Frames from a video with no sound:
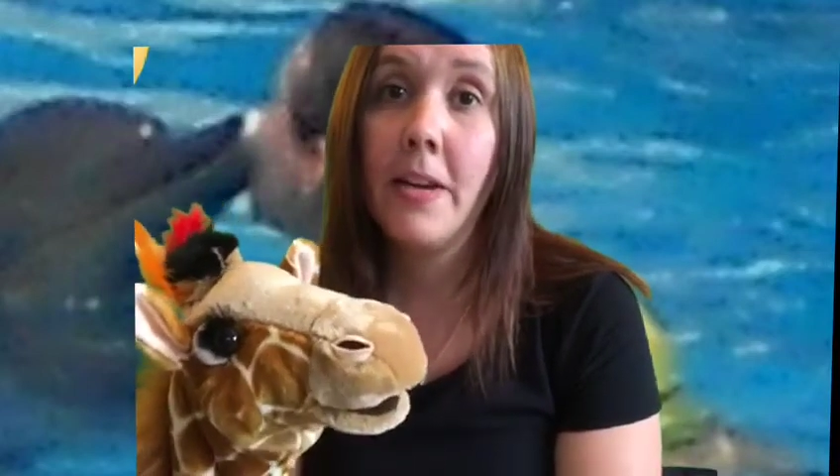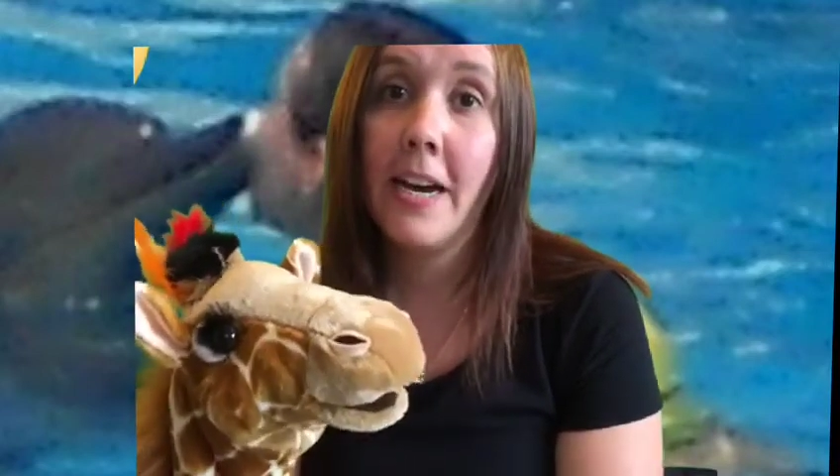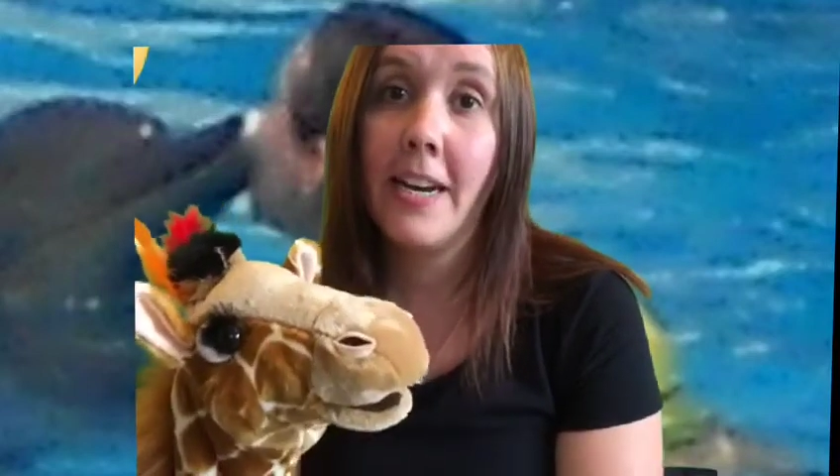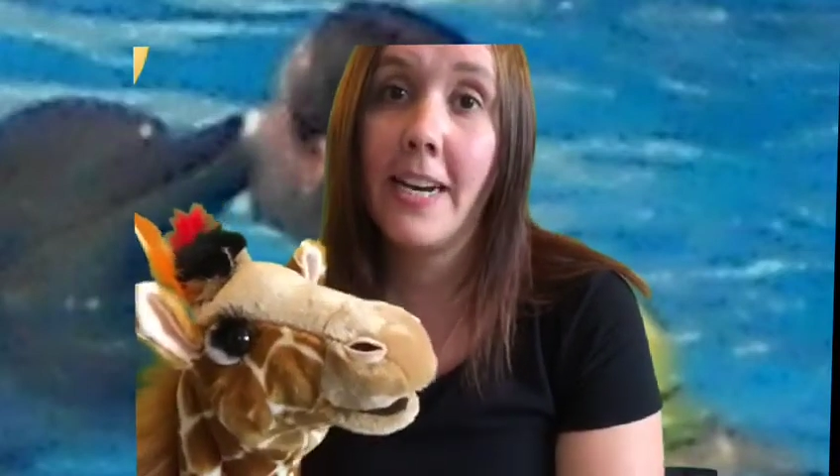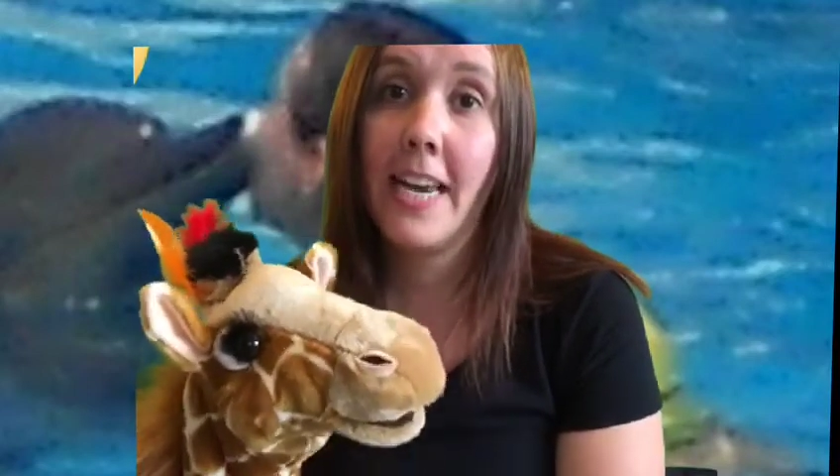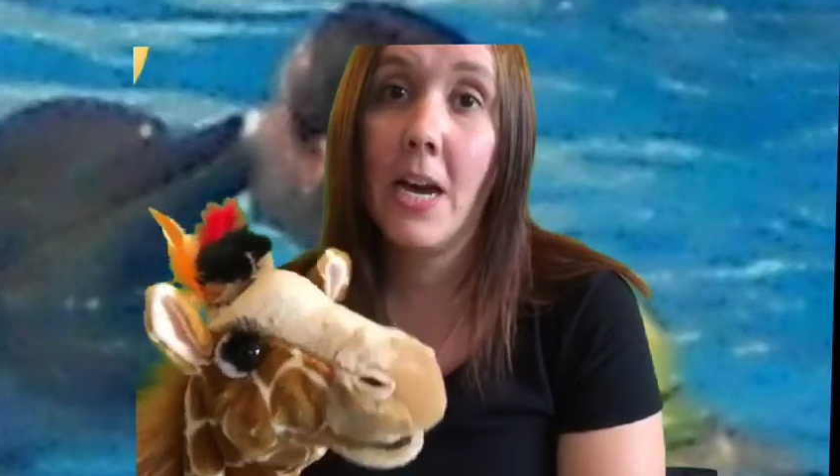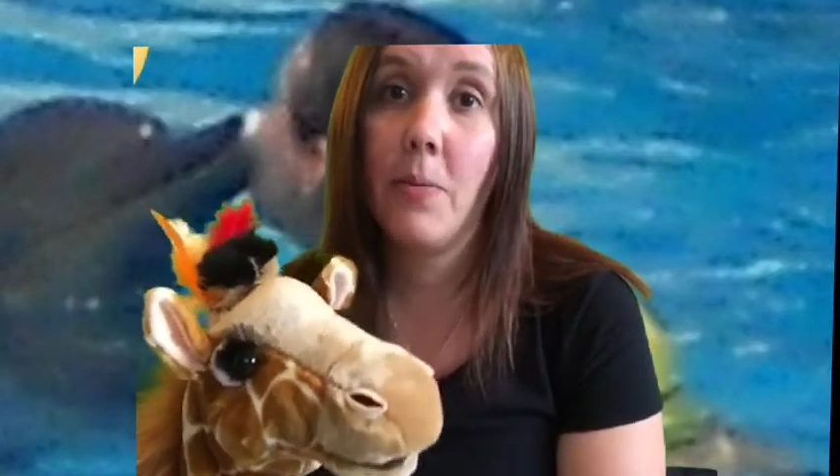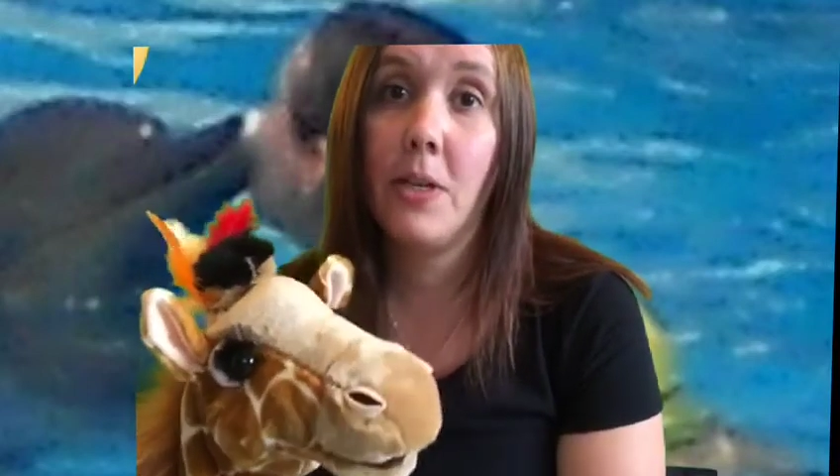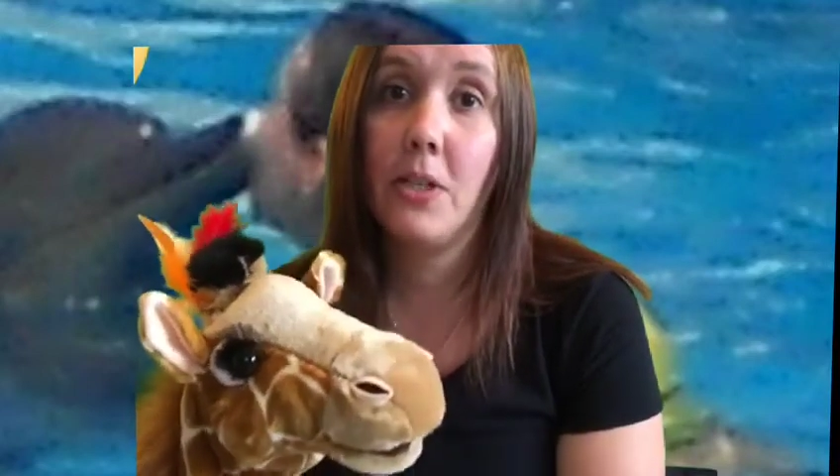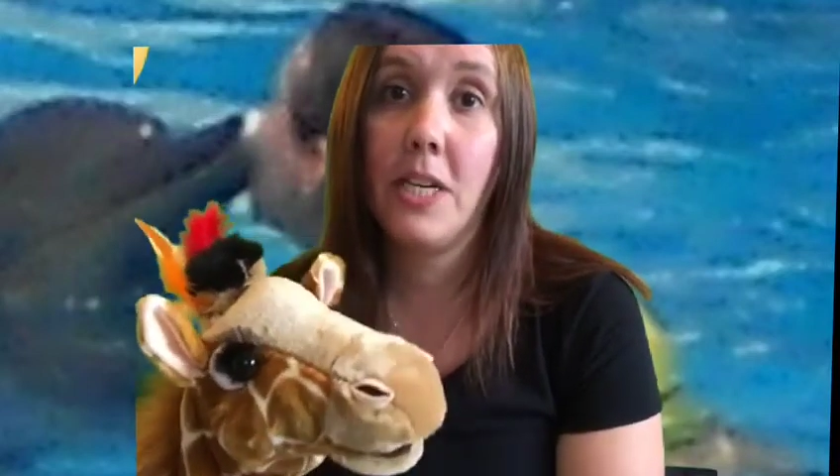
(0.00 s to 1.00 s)
And I can't
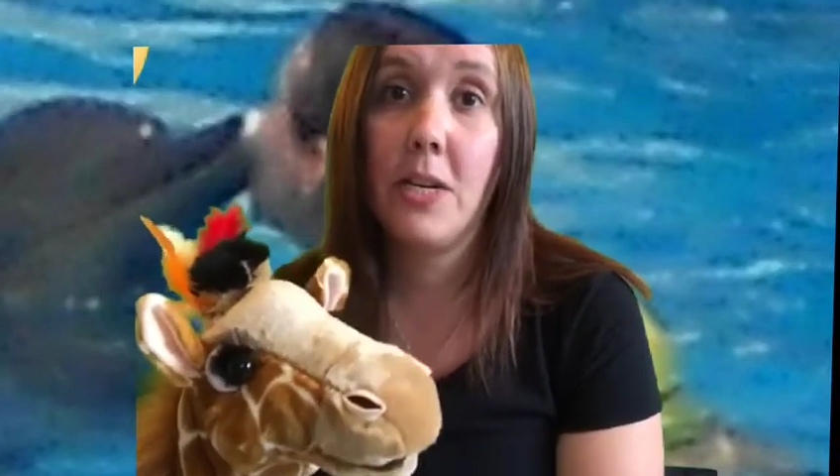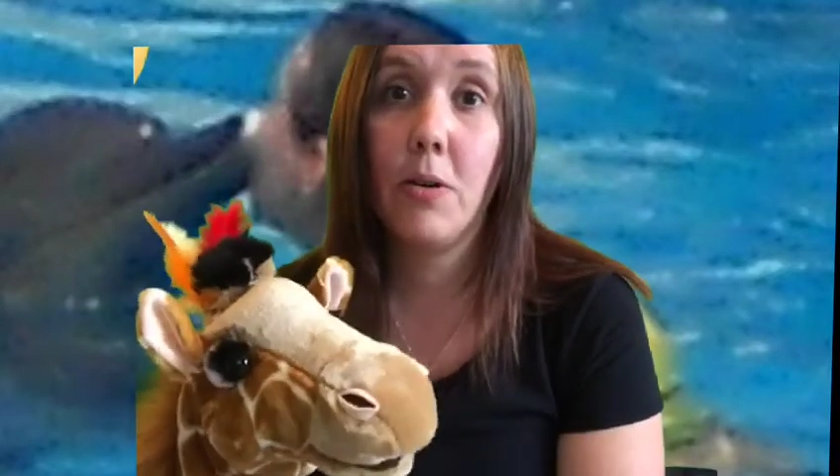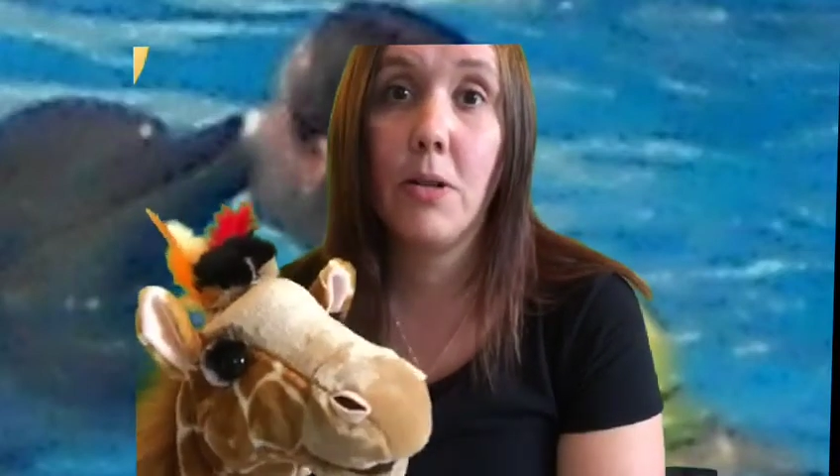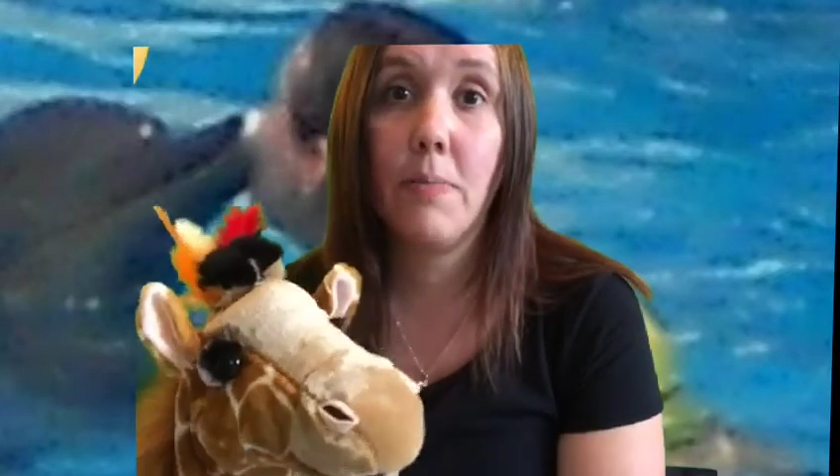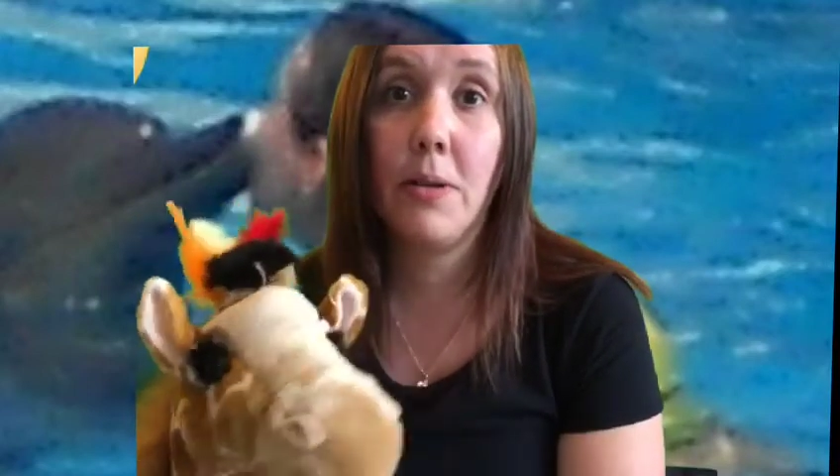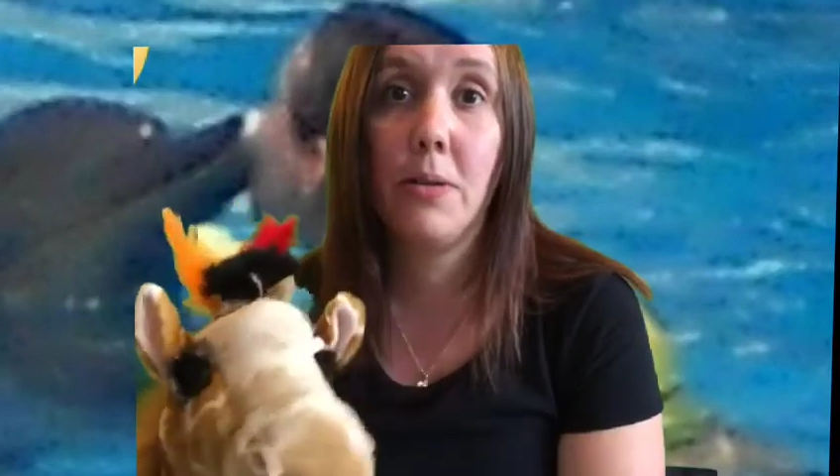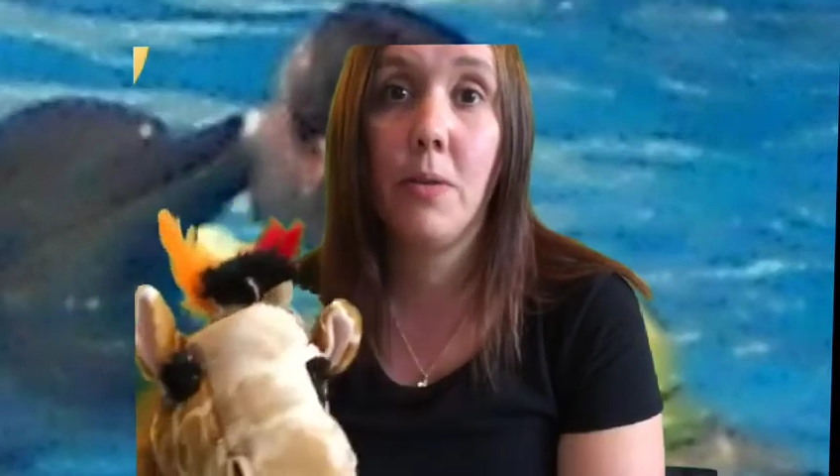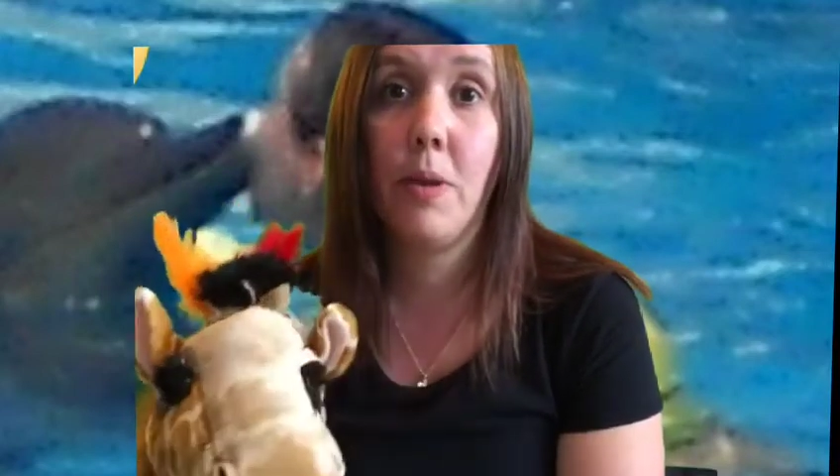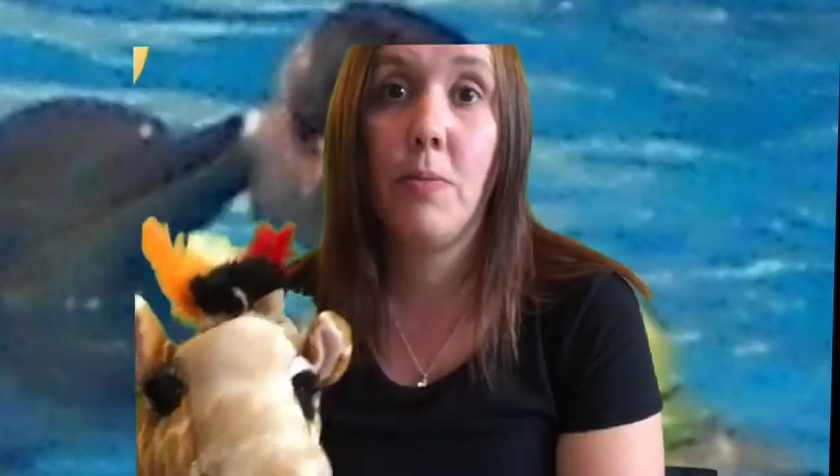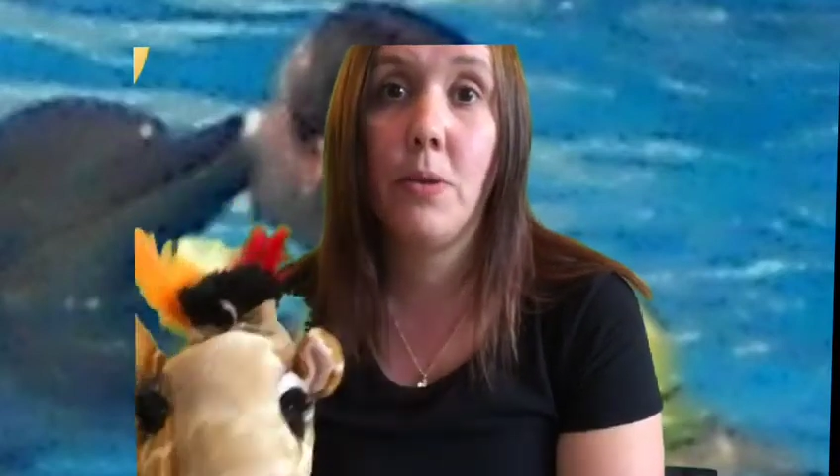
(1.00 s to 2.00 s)
wait to hear all about it
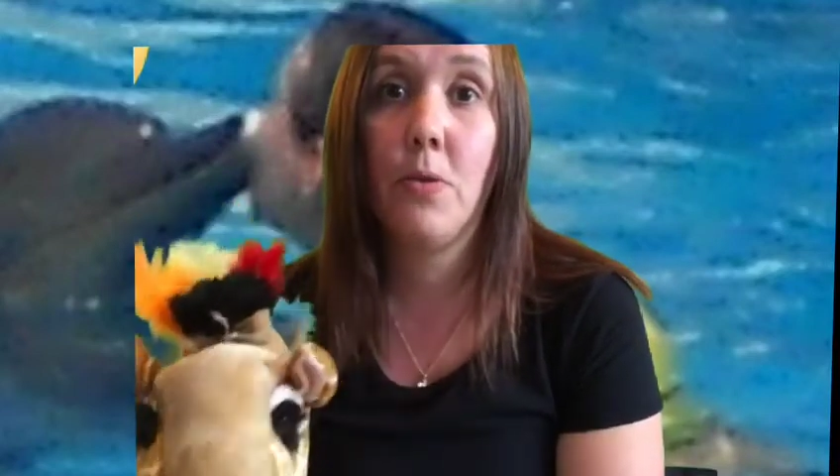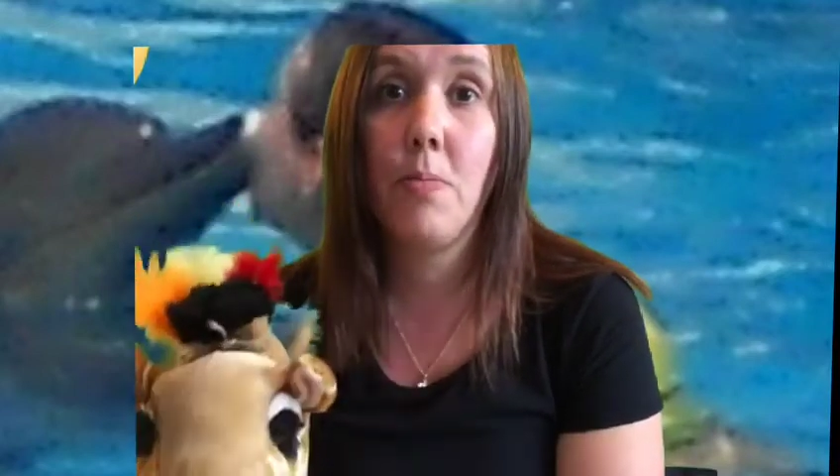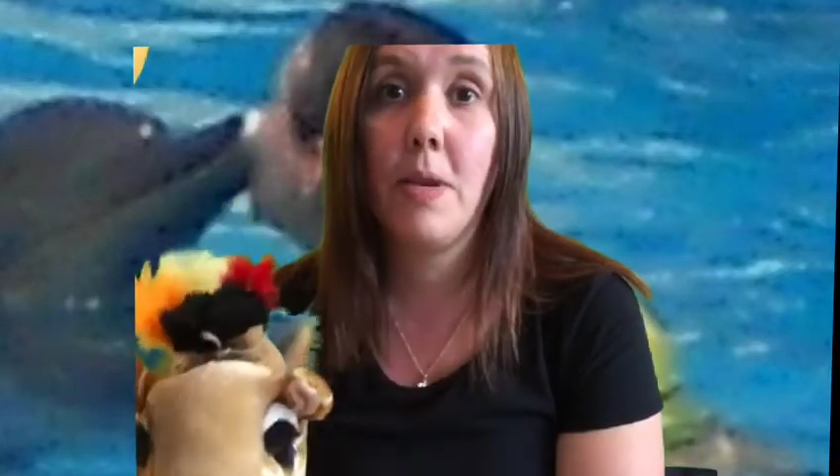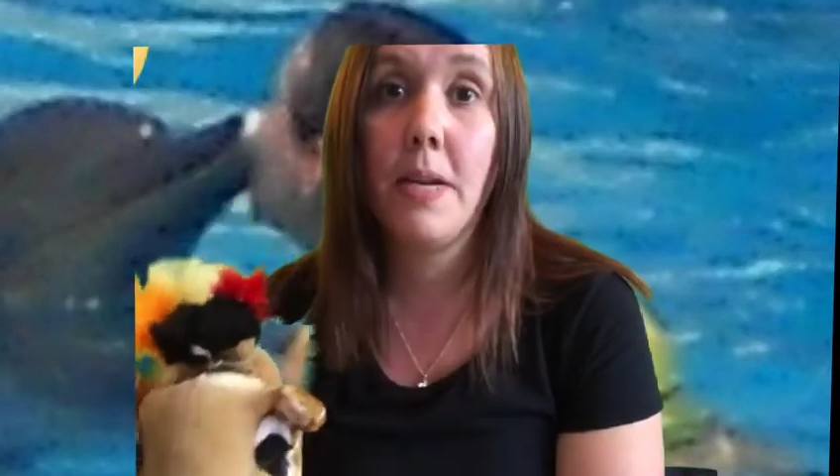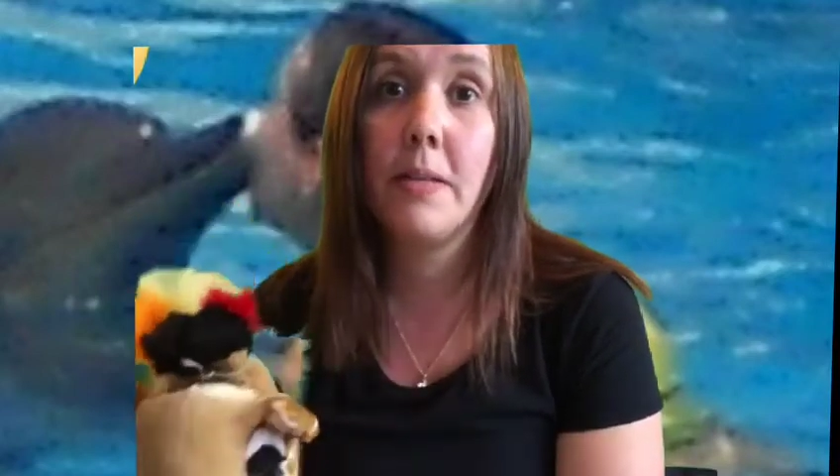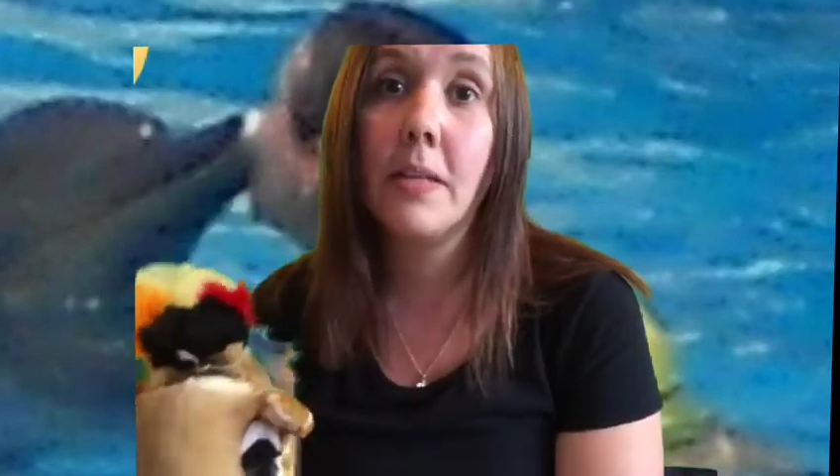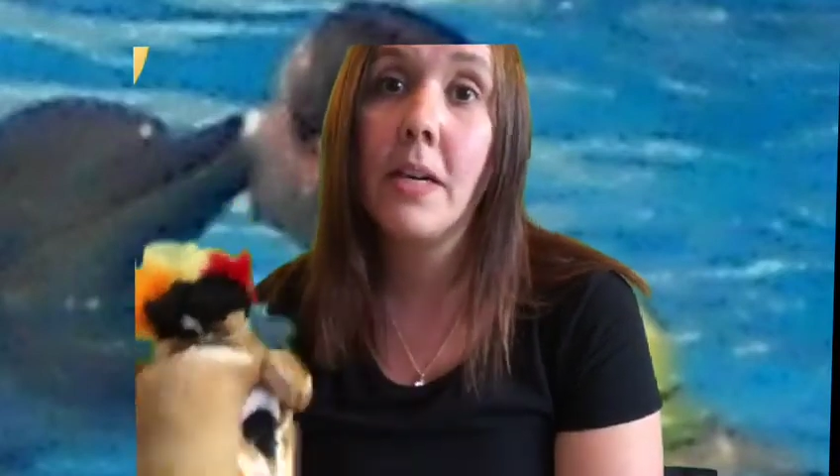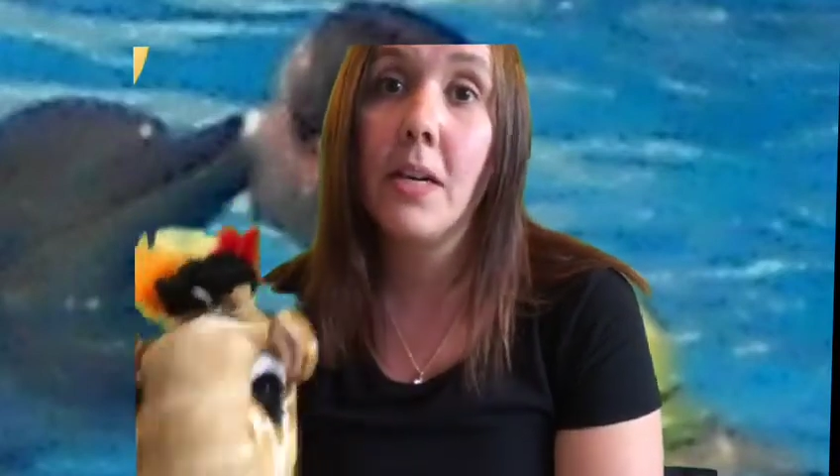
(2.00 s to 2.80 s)
when we do meet.